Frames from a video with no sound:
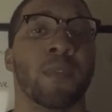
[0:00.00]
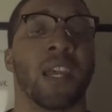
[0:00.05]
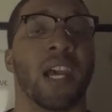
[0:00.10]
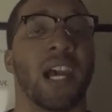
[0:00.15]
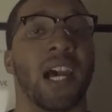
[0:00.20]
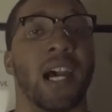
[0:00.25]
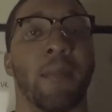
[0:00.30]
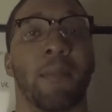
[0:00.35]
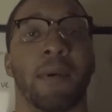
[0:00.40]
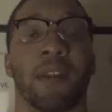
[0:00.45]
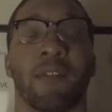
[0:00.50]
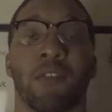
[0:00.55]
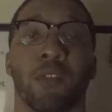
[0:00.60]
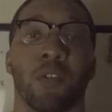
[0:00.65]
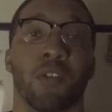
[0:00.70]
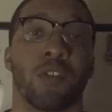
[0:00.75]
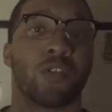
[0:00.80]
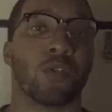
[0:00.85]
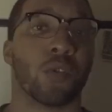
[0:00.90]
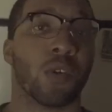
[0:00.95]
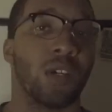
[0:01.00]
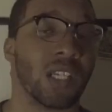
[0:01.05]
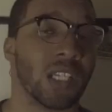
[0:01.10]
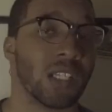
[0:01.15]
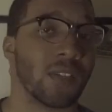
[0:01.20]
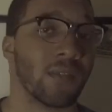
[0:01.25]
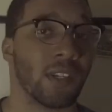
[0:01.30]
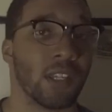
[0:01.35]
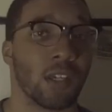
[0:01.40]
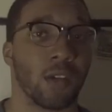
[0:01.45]
um, but if you enjoyed
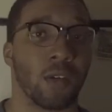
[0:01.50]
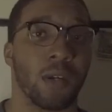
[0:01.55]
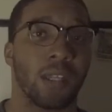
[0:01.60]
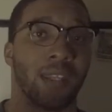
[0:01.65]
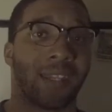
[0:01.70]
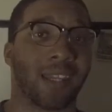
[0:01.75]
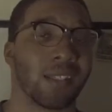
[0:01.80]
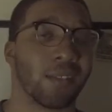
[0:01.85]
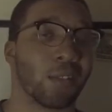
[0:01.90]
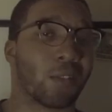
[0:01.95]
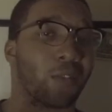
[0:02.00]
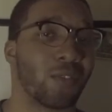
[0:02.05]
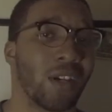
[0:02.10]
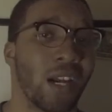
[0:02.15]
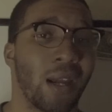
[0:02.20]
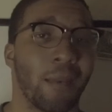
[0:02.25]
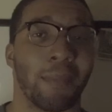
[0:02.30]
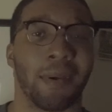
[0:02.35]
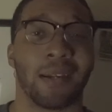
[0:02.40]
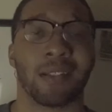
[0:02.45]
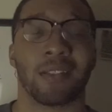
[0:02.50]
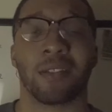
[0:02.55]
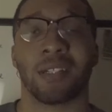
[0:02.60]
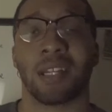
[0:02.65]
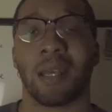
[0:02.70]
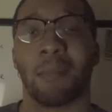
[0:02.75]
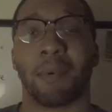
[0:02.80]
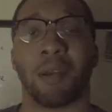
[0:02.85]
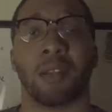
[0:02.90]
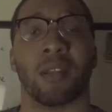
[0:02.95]
this video, hit that subscribe button, turn
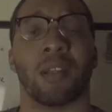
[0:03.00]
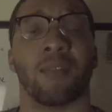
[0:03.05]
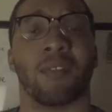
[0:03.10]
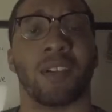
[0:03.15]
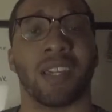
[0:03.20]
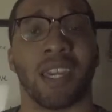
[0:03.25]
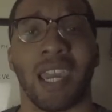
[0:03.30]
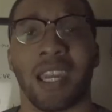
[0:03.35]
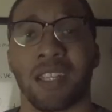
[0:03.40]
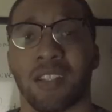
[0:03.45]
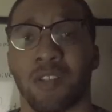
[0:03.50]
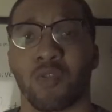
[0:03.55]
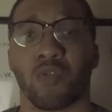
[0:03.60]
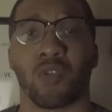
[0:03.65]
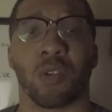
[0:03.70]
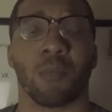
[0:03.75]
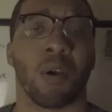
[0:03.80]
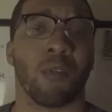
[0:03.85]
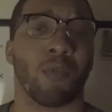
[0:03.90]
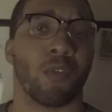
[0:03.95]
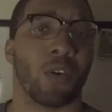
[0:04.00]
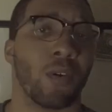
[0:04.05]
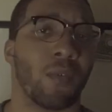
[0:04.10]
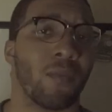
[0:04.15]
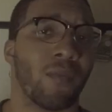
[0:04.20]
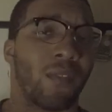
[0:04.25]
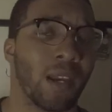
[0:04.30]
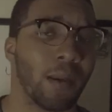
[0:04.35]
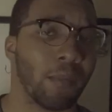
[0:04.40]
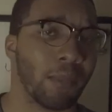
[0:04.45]
that bell notification, join my royal
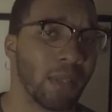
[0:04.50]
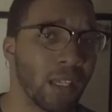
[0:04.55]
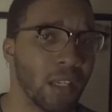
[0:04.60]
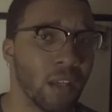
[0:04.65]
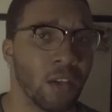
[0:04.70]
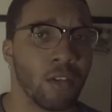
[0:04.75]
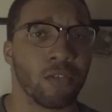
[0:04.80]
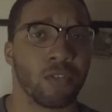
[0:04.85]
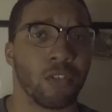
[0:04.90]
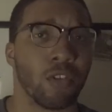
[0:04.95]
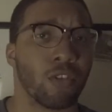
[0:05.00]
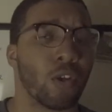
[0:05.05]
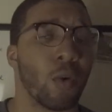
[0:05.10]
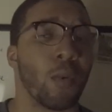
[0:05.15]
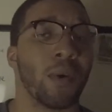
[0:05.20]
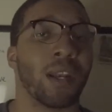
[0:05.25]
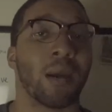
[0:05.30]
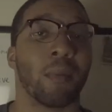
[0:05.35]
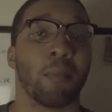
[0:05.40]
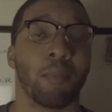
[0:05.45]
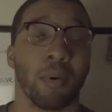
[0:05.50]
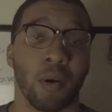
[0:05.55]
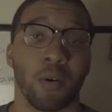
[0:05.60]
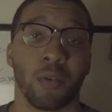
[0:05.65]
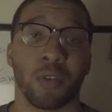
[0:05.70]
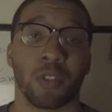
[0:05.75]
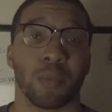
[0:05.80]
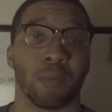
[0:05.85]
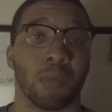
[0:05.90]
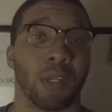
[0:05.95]
family so you know when I
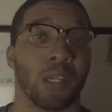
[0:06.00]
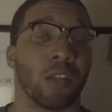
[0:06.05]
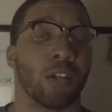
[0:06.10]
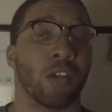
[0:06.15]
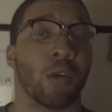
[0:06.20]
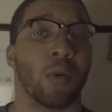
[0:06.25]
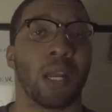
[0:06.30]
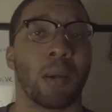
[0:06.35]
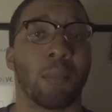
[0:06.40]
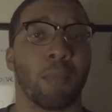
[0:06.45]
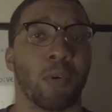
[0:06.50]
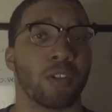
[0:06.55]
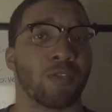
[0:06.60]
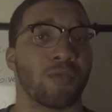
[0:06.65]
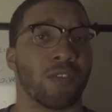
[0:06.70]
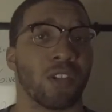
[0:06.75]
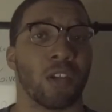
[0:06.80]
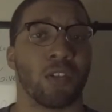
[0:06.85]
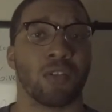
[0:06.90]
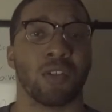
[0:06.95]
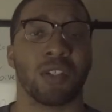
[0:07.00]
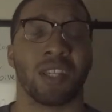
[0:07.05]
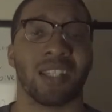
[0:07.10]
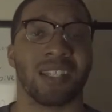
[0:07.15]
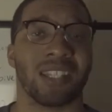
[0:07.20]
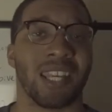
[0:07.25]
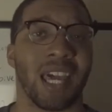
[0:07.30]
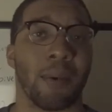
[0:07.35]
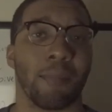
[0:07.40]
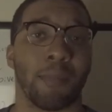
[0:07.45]
post, man. You know when I post videos, you can
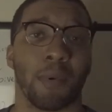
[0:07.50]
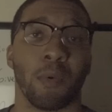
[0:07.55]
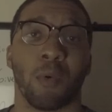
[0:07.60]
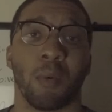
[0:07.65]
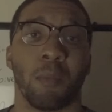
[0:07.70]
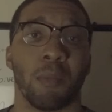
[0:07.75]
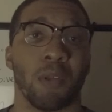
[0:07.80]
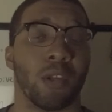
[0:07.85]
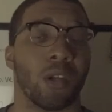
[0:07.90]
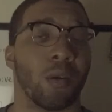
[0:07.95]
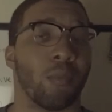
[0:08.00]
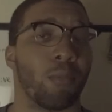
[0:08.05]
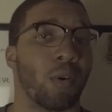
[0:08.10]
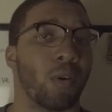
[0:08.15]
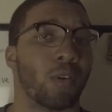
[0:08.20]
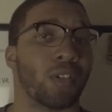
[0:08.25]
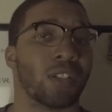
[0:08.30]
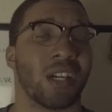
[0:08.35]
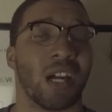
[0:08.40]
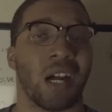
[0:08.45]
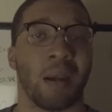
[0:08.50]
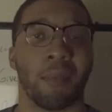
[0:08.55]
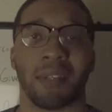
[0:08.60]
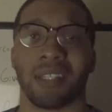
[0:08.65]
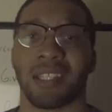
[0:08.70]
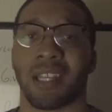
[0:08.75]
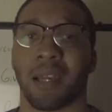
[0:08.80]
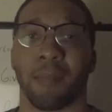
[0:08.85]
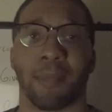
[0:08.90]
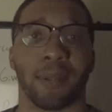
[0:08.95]
tap in with me, you can post comments
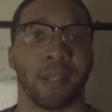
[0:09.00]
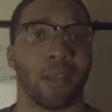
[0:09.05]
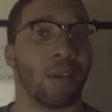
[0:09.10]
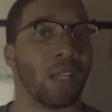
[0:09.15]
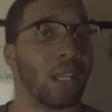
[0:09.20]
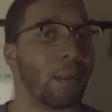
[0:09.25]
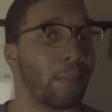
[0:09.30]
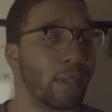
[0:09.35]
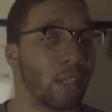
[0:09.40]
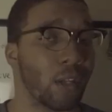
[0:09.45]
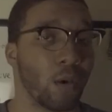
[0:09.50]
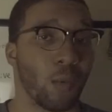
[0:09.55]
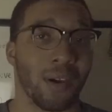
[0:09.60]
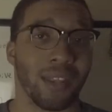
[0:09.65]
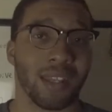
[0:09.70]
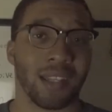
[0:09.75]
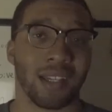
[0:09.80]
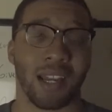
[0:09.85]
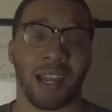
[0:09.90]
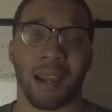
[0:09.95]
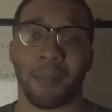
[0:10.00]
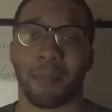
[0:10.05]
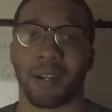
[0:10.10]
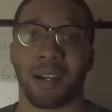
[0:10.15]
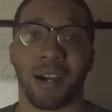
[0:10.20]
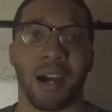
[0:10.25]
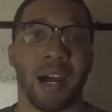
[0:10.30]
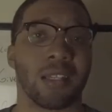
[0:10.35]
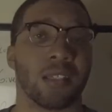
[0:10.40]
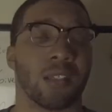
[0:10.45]
down below, let me know what other type of
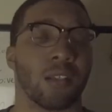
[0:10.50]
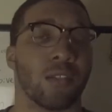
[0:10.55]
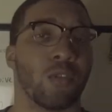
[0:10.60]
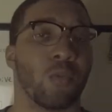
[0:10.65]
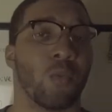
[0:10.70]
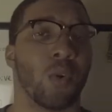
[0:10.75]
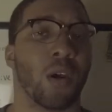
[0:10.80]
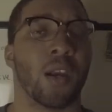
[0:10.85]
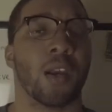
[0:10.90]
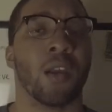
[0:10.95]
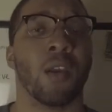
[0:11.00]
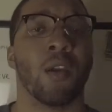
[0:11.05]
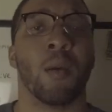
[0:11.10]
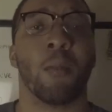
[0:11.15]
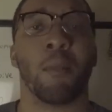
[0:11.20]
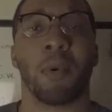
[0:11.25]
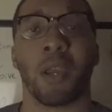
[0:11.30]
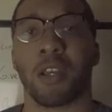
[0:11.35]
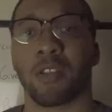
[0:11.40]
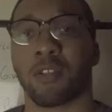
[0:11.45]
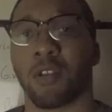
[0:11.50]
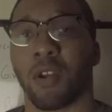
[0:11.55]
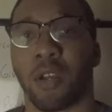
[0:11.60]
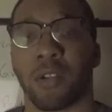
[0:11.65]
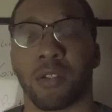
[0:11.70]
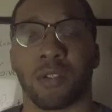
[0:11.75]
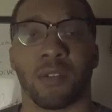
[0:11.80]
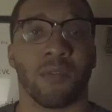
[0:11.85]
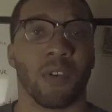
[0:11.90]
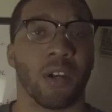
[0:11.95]
content you want based on
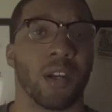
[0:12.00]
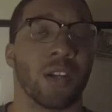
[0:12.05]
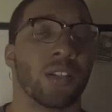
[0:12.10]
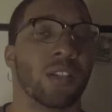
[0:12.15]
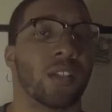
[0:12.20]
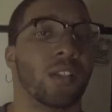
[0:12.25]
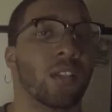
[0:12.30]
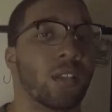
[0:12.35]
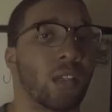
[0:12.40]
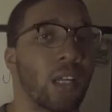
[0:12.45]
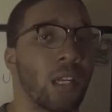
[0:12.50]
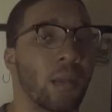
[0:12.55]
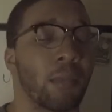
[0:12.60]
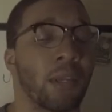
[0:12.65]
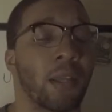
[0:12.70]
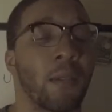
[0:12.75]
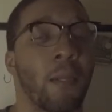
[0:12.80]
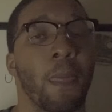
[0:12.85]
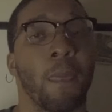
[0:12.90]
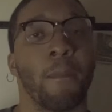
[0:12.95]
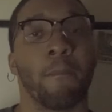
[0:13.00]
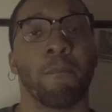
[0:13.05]
introversion, you know what I mean?